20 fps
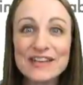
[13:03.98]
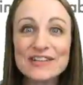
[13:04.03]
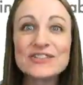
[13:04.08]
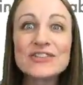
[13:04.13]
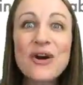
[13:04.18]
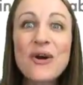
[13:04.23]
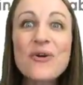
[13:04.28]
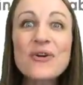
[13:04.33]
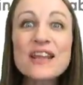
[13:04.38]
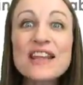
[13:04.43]

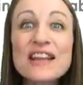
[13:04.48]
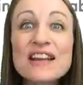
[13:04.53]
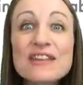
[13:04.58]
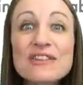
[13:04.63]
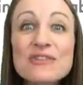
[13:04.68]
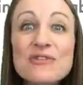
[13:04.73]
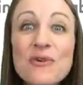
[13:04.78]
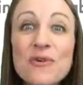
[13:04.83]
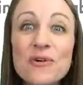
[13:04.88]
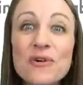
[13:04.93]
Don't
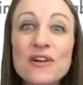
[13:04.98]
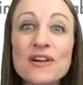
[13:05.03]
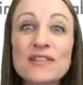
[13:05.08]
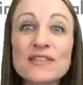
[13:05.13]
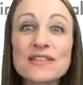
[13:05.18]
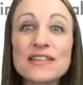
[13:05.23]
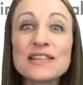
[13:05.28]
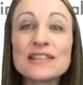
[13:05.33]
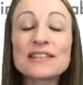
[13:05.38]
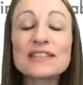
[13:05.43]
ignore
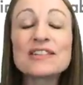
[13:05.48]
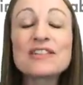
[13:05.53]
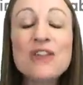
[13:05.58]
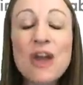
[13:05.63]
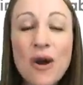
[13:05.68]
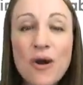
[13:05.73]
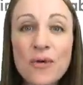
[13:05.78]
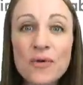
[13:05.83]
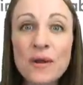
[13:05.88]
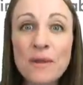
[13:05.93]
these
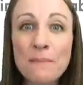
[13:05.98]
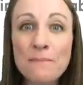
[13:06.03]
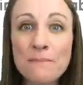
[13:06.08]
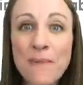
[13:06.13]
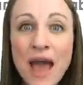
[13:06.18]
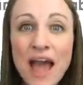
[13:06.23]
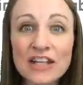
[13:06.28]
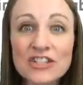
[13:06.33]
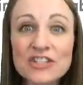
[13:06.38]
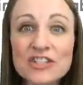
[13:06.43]
known
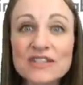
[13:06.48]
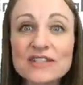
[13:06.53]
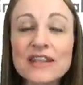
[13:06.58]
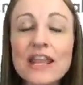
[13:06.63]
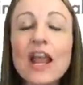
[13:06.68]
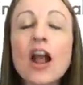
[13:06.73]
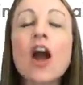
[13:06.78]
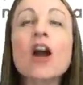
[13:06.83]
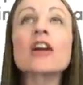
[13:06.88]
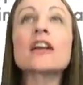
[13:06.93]
matches,
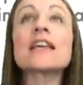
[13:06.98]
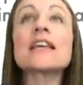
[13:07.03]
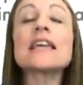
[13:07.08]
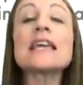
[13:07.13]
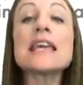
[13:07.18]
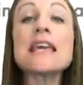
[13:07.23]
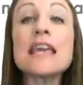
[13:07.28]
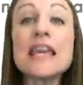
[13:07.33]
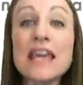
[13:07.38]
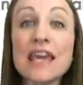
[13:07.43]
they are
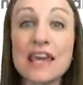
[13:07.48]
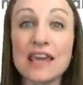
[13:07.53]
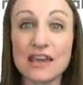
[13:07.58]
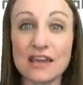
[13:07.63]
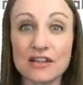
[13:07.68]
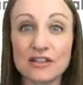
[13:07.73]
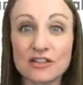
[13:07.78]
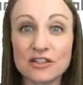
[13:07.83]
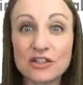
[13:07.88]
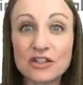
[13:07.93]

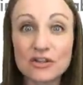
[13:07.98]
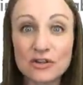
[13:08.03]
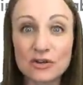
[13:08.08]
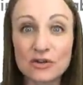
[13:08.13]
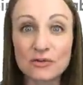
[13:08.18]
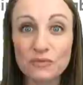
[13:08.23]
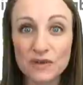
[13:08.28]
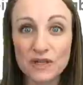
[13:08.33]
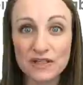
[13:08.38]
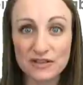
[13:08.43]
key to your
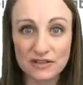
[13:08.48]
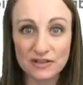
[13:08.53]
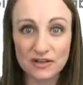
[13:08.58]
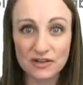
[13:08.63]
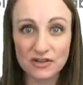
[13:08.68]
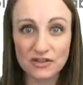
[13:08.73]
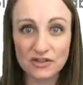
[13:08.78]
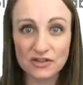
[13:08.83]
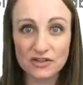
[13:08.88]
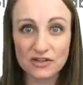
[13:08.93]

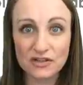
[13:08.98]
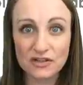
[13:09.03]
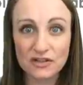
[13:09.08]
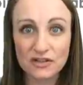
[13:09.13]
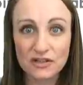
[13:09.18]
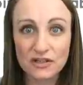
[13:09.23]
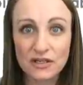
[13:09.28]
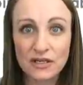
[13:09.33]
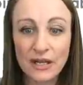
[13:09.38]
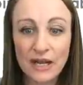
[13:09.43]
research.
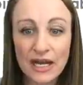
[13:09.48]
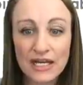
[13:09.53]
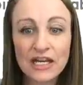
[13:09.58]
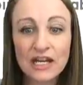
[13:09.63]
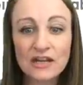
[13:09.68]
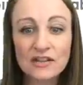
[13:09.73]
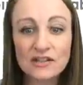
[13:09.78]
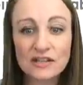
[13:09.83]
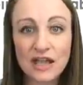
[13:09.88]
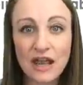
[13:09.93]
And
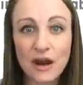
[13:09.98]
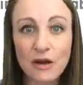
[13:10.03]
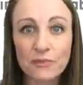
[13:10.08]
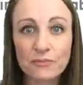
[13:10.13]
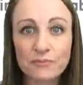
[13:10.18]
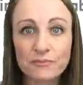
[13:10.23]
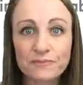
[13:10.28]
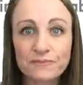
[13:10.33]
here's how.